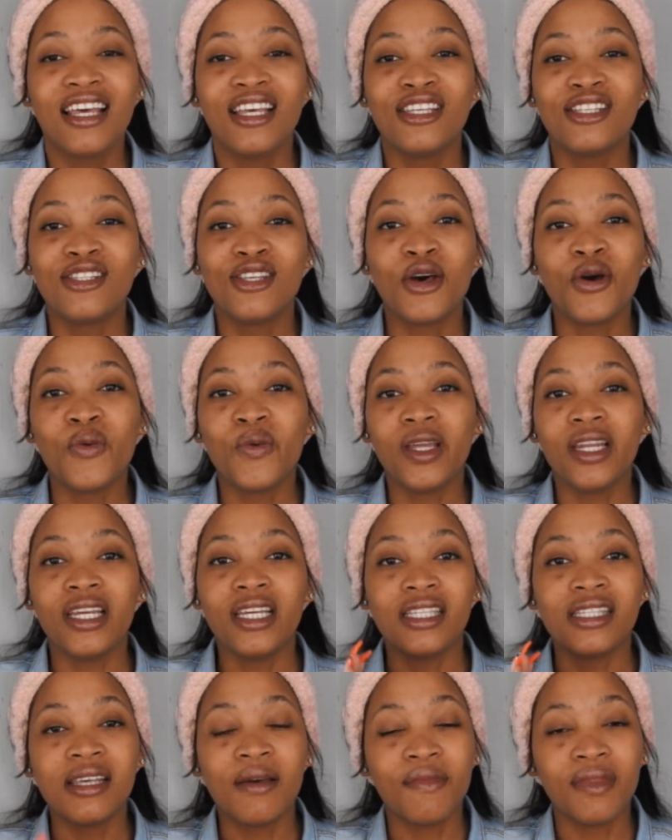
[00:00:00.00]
So we
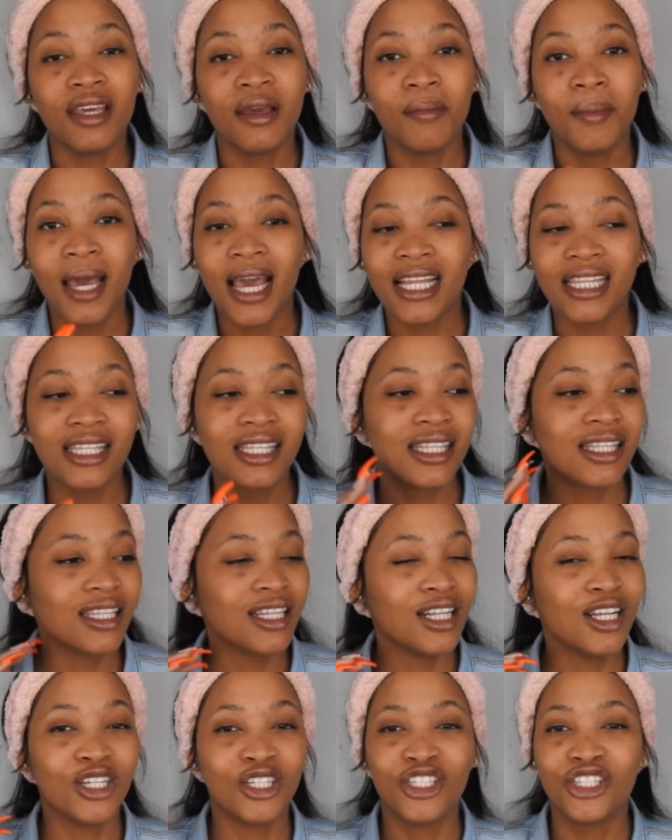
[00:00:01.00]
need something matte,
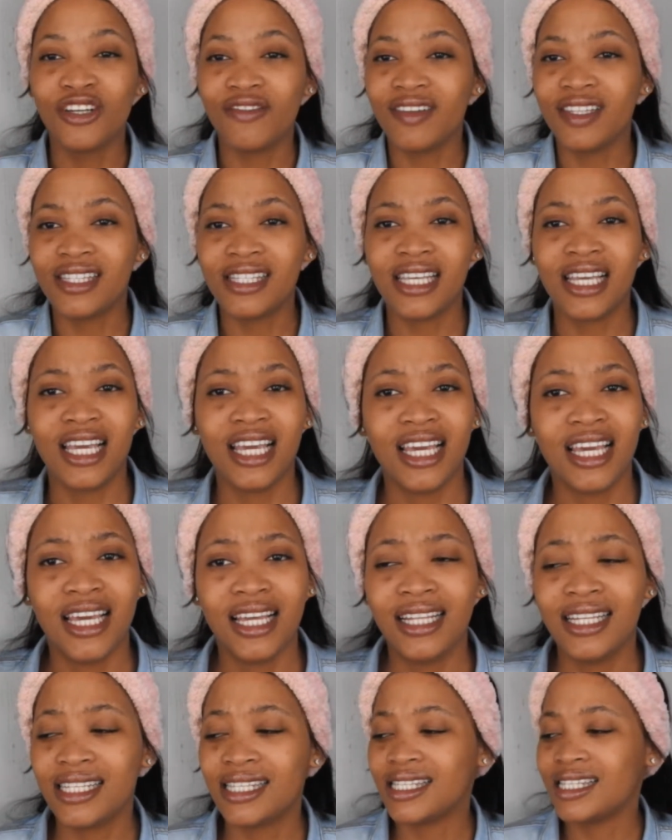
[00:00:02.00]
longevity,
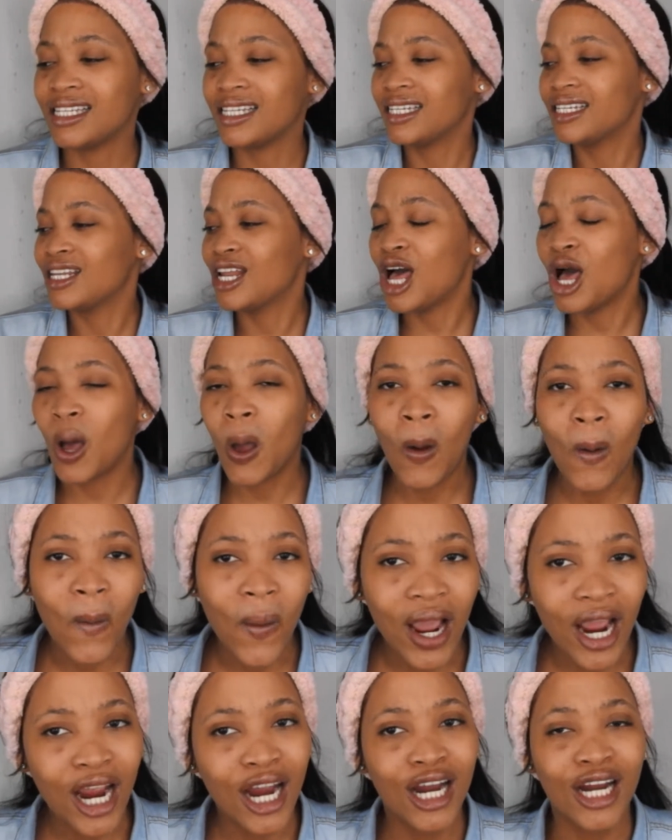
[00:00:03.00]
listen, long
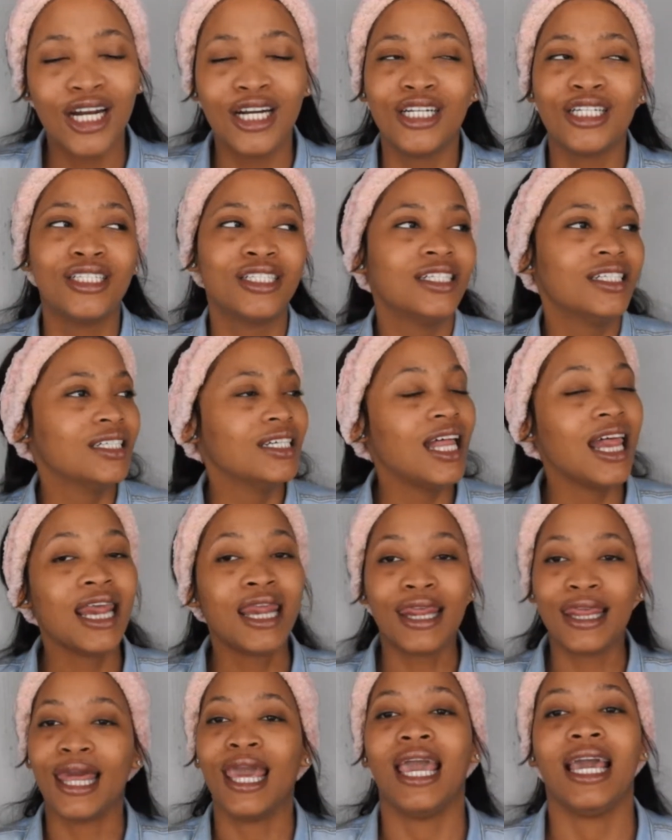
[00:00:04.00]
wear,
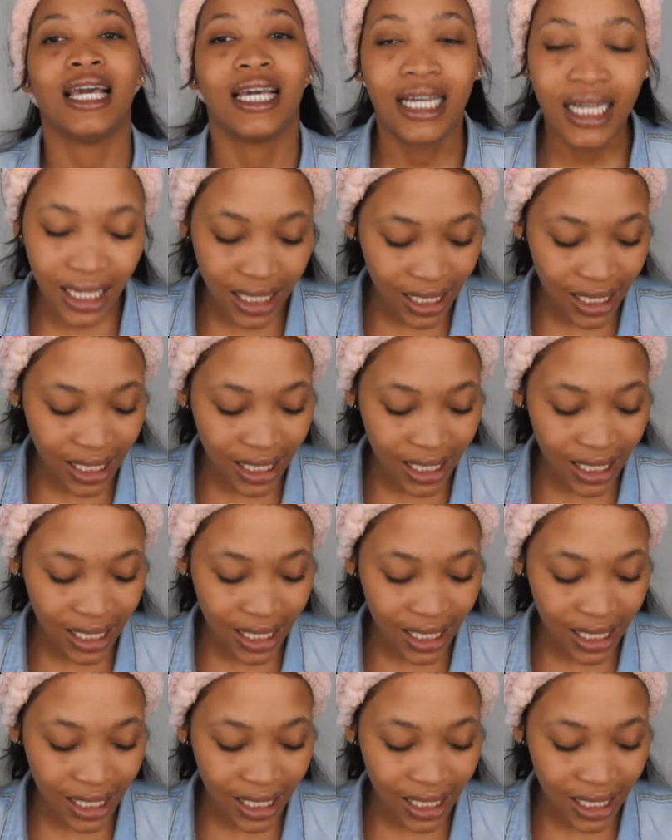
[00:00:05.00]
thick.